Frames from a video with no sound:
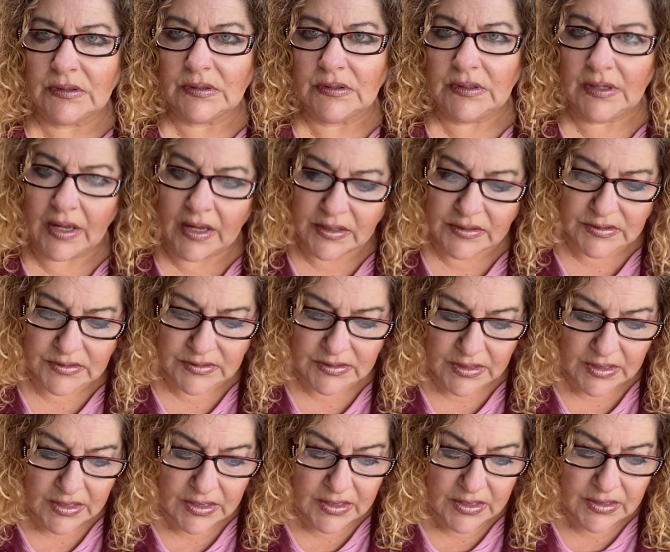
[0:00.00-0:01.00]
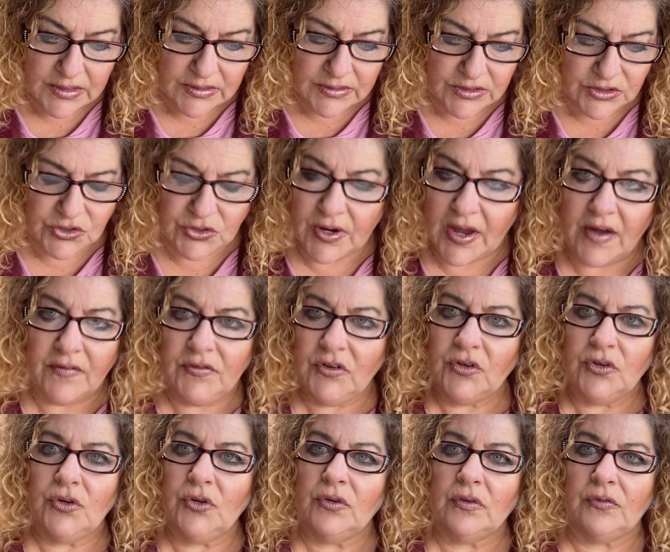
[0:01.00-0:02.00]
Yes. Did you have
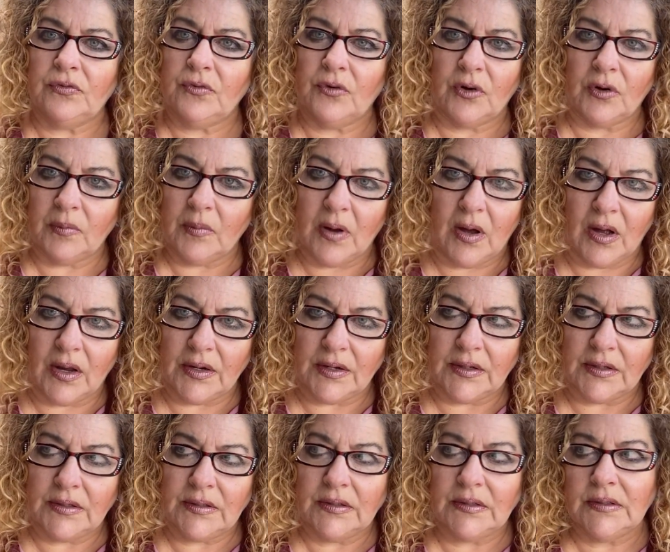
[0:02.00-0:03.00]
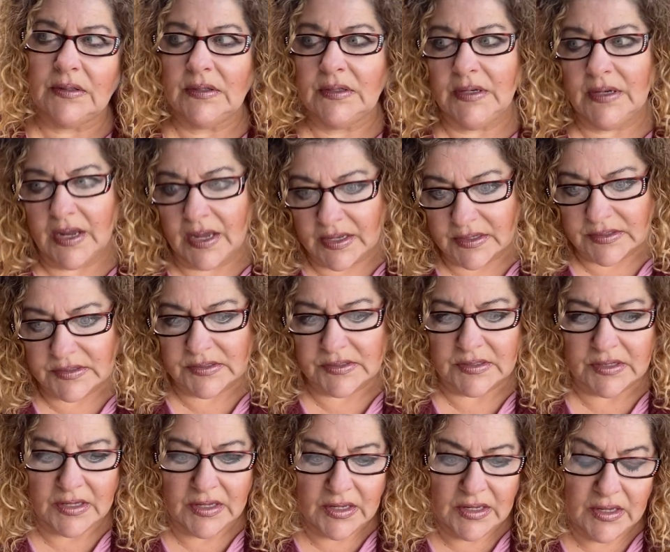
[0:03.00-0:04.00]
your uniform on? Yes.
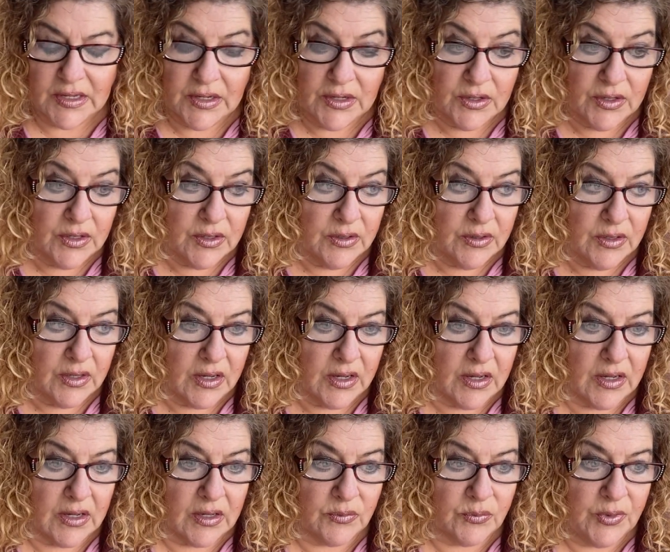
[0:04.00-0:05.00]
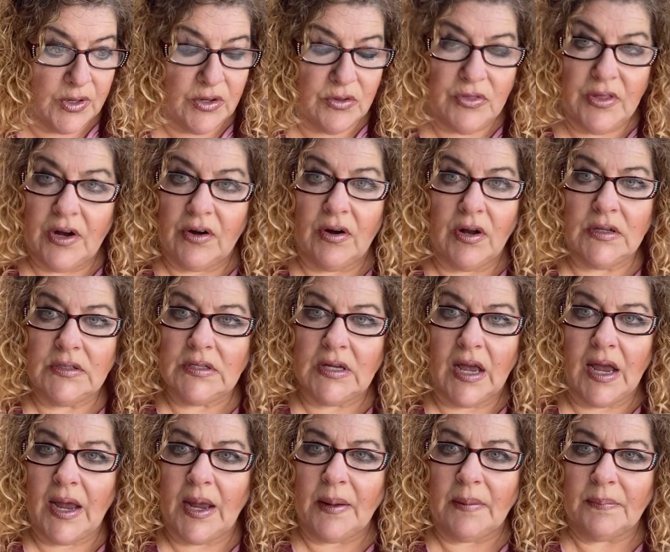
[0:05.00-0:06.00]
Were you there on
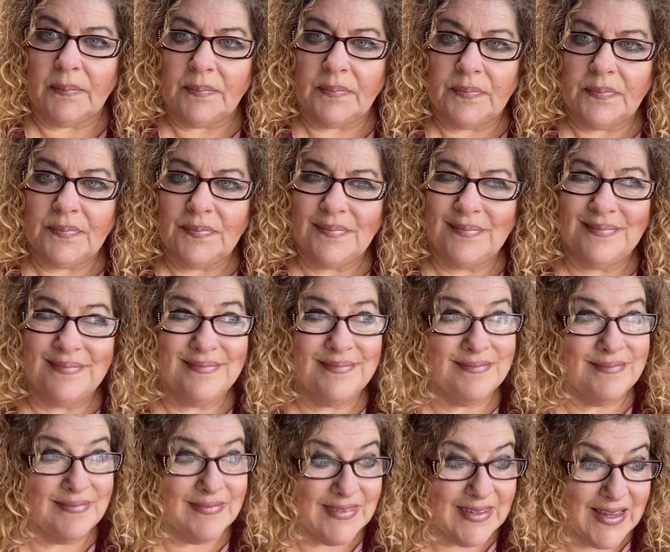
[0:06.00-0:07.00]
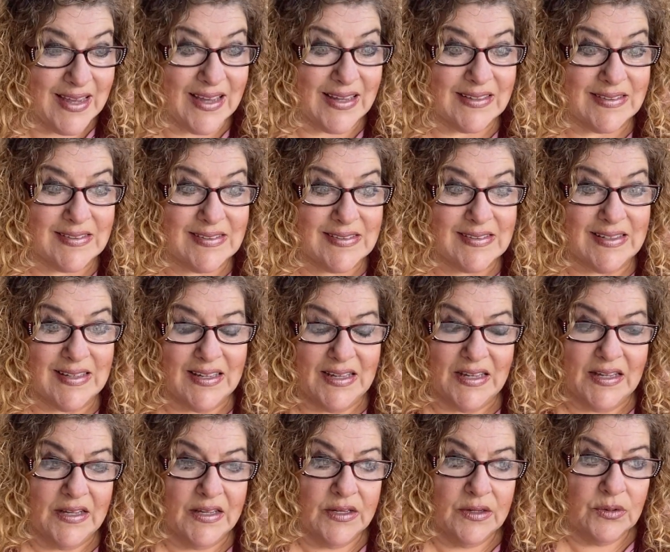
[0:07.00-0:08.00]
time? Yes.
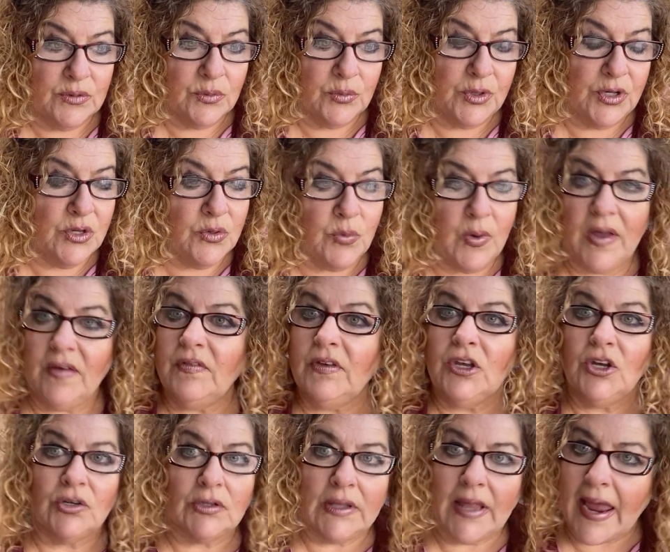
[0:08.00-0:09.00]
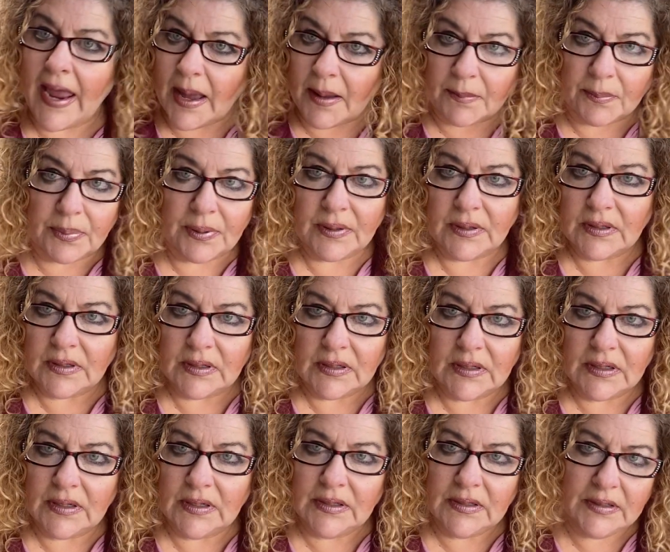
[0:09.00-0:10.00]
Were you waving your lamp?
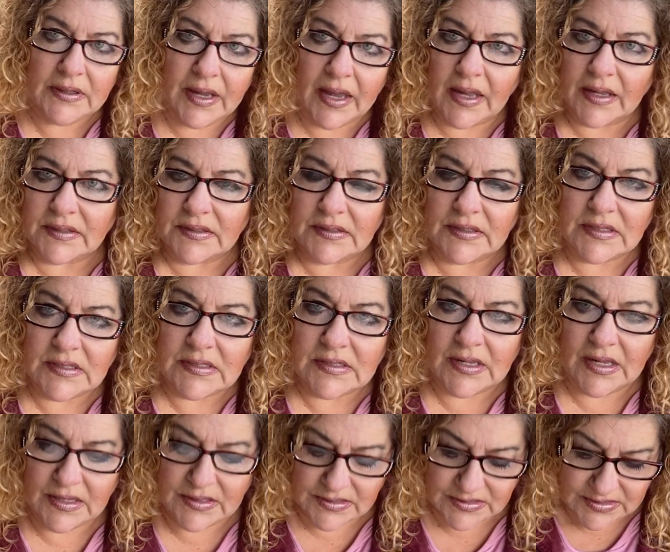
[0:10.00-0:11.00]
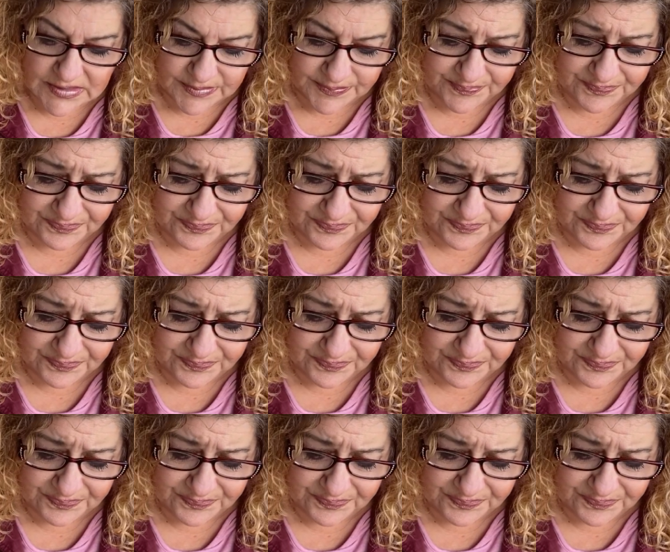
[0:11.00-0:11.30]
Yes, he says.